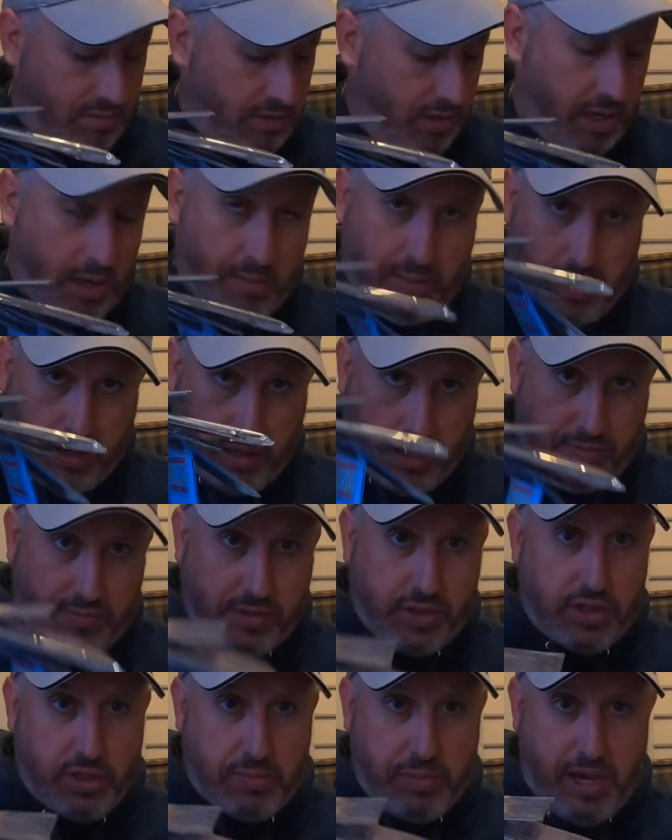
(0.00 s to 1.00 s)
go back over
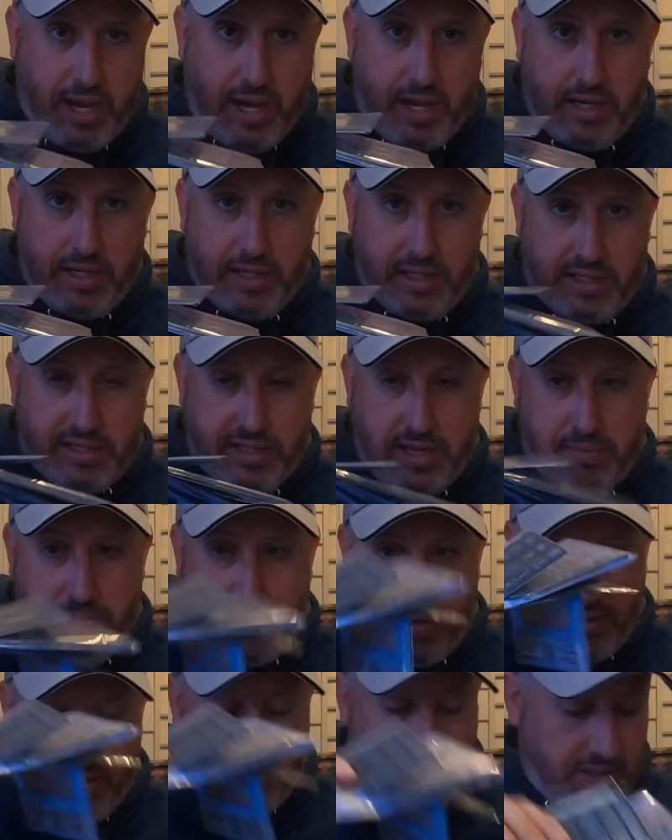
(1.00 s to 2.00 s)
to Japan in December
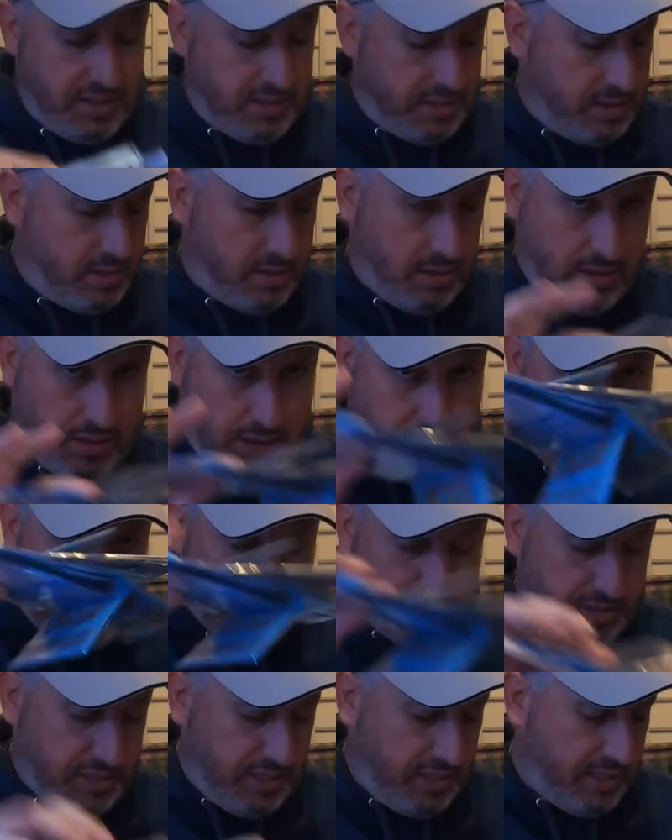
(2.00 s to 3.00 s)
on these
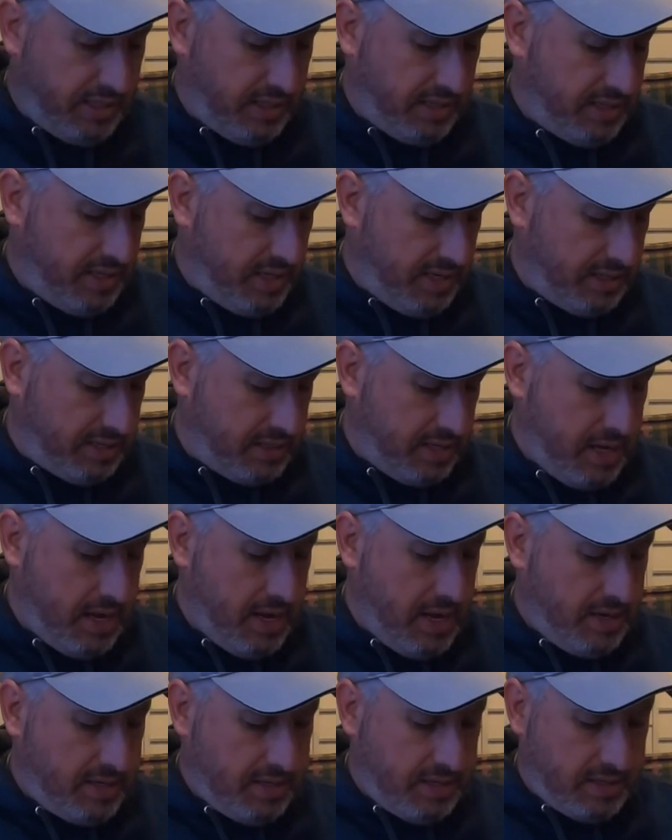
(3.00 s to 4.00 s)
particular things.
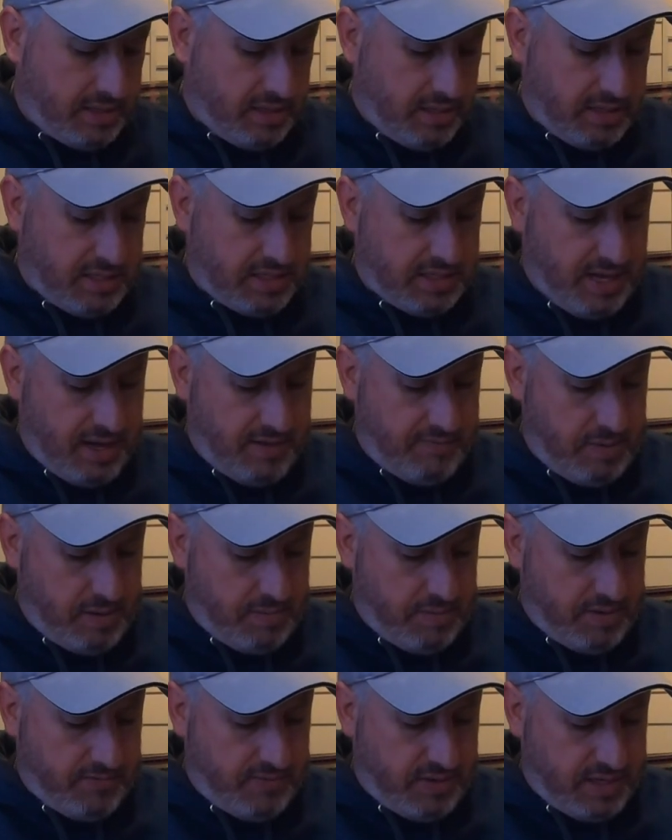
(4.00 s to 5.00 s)
So it's going to save me a
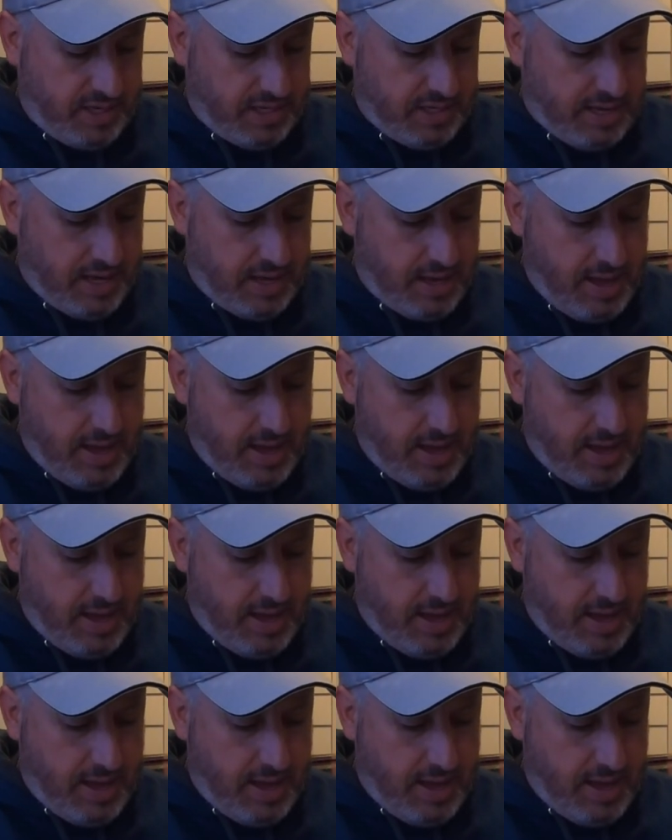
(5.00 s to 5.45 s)
bit of a thing there.